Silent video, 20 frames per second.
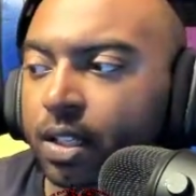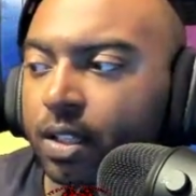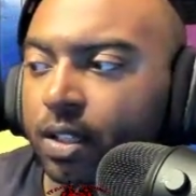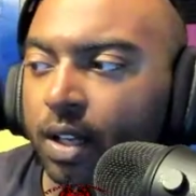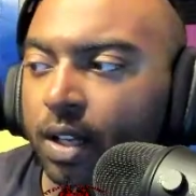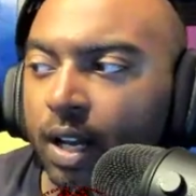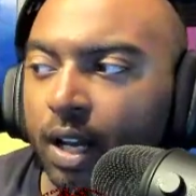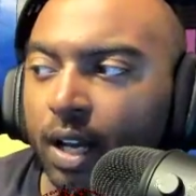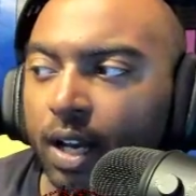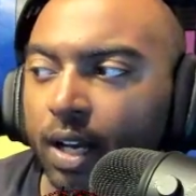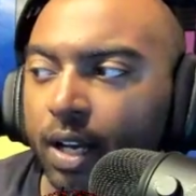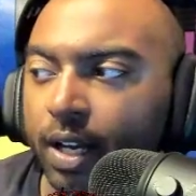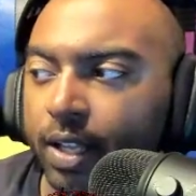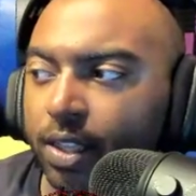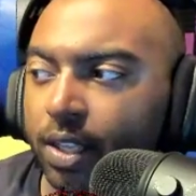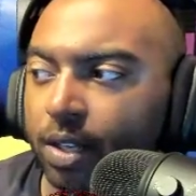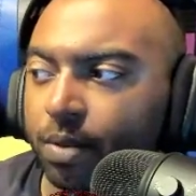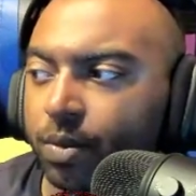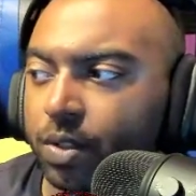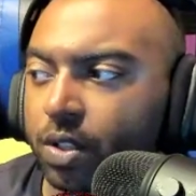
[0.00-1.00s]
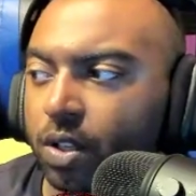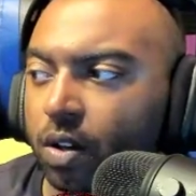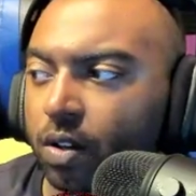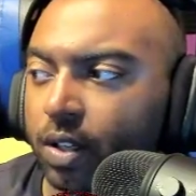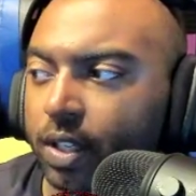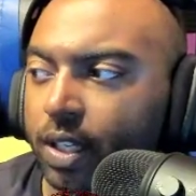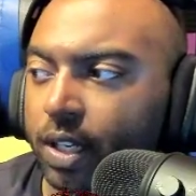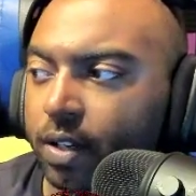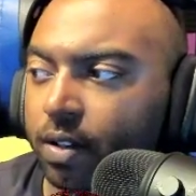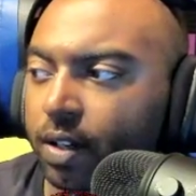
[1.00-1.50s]
I think we saw
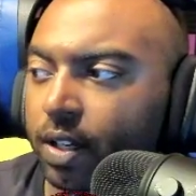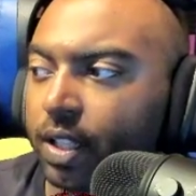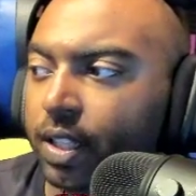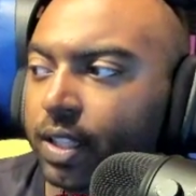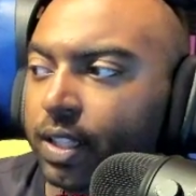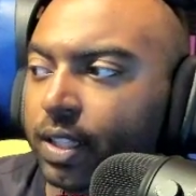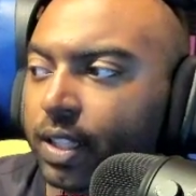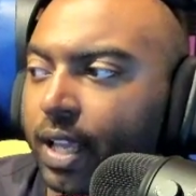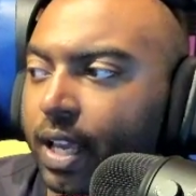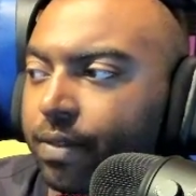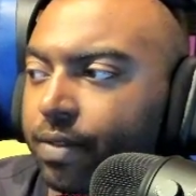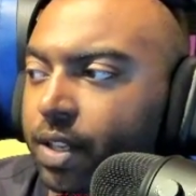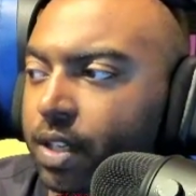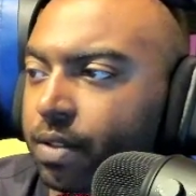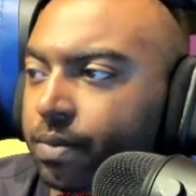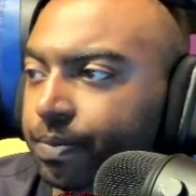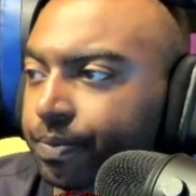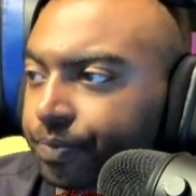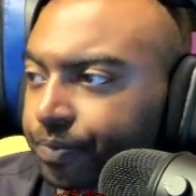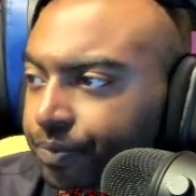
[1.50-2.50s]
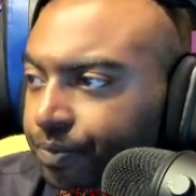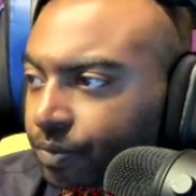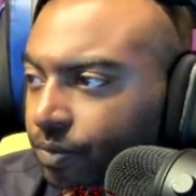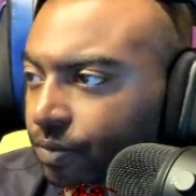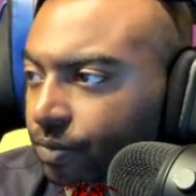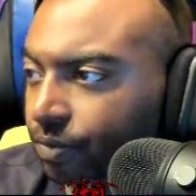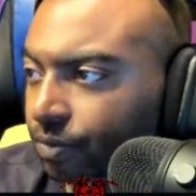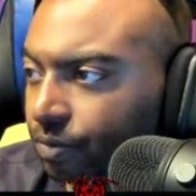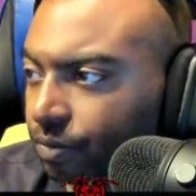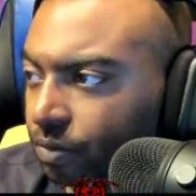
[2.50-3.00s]
Gear 11.
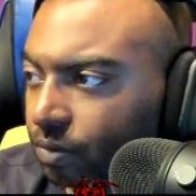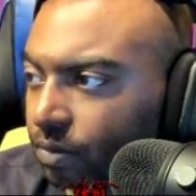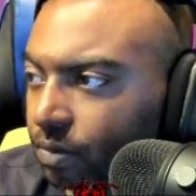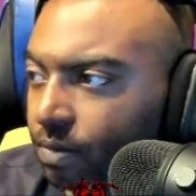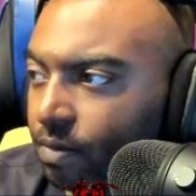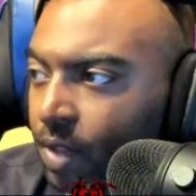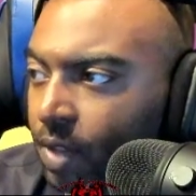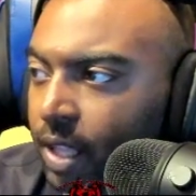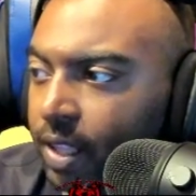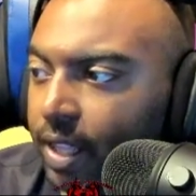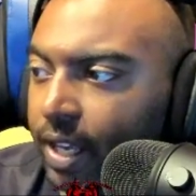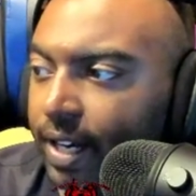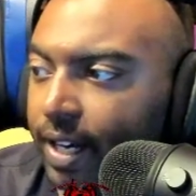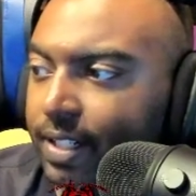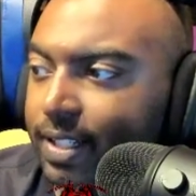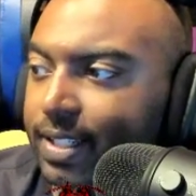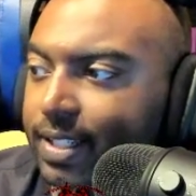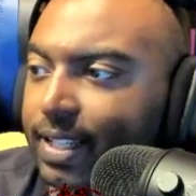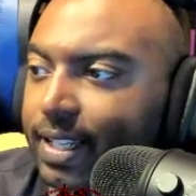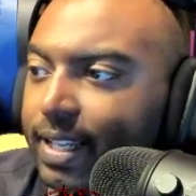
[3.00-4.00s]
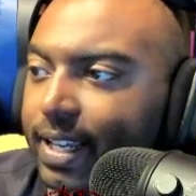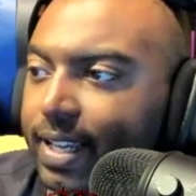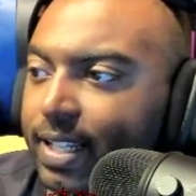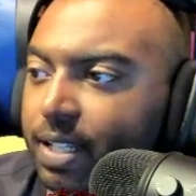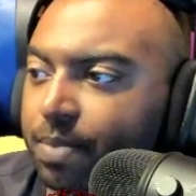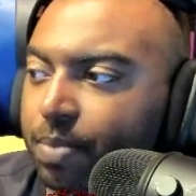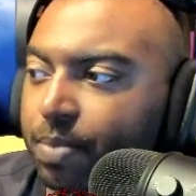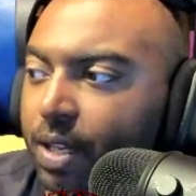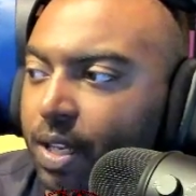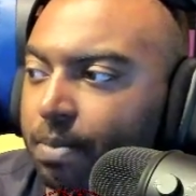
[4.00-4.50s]
There's
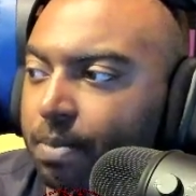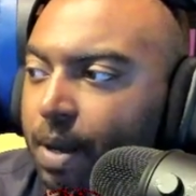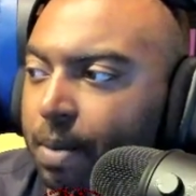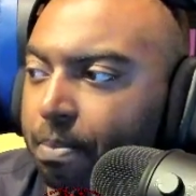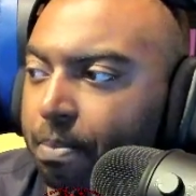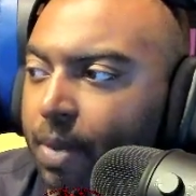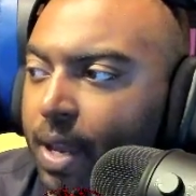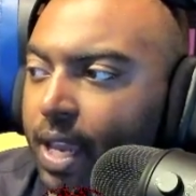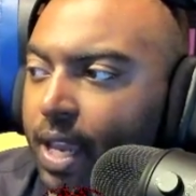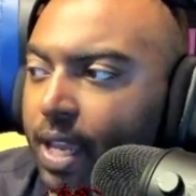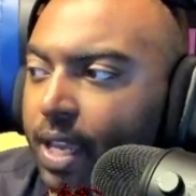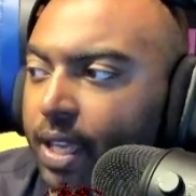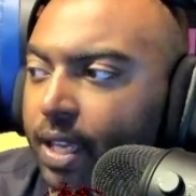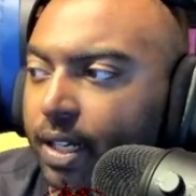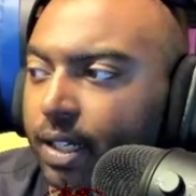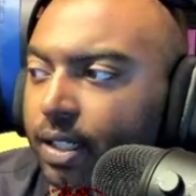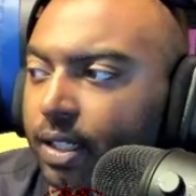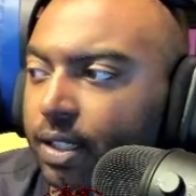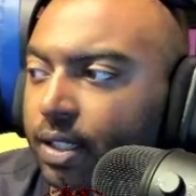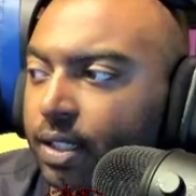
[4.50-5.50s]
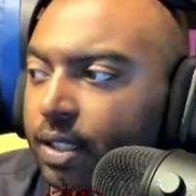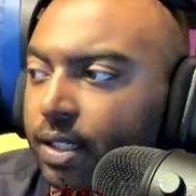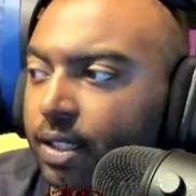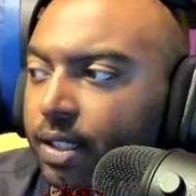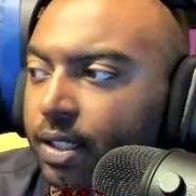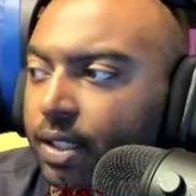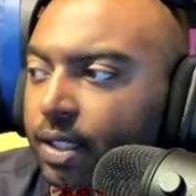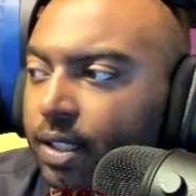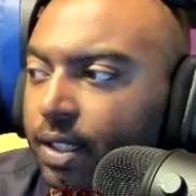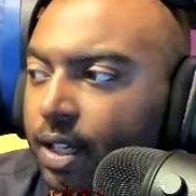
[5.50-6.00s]
DSP, my man.
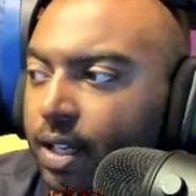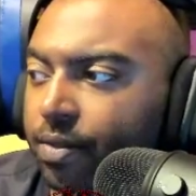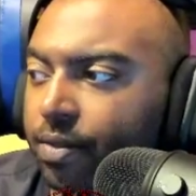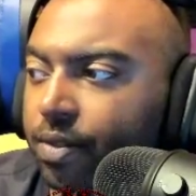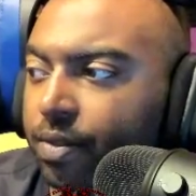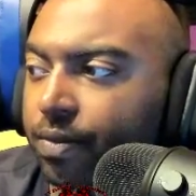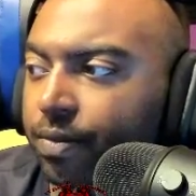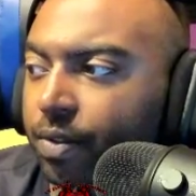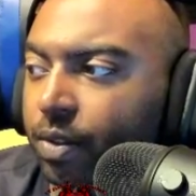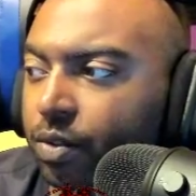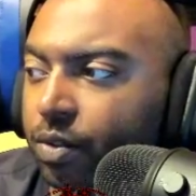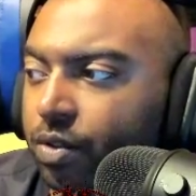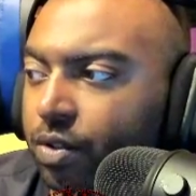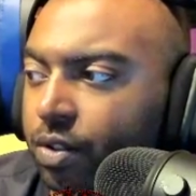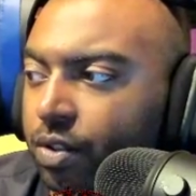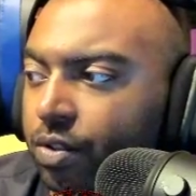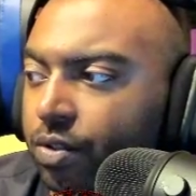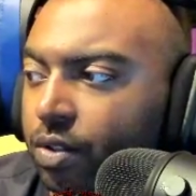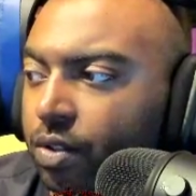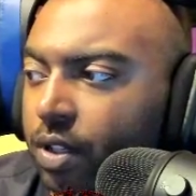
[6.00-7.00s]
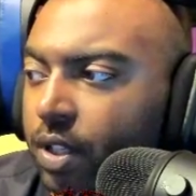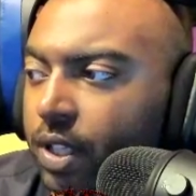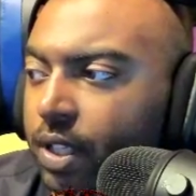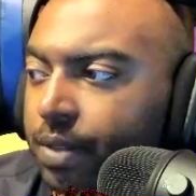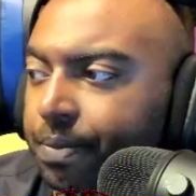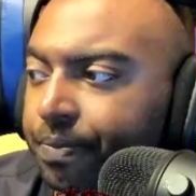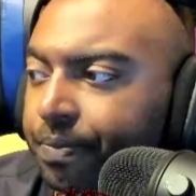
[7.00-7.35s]
Love the Vulture Droid.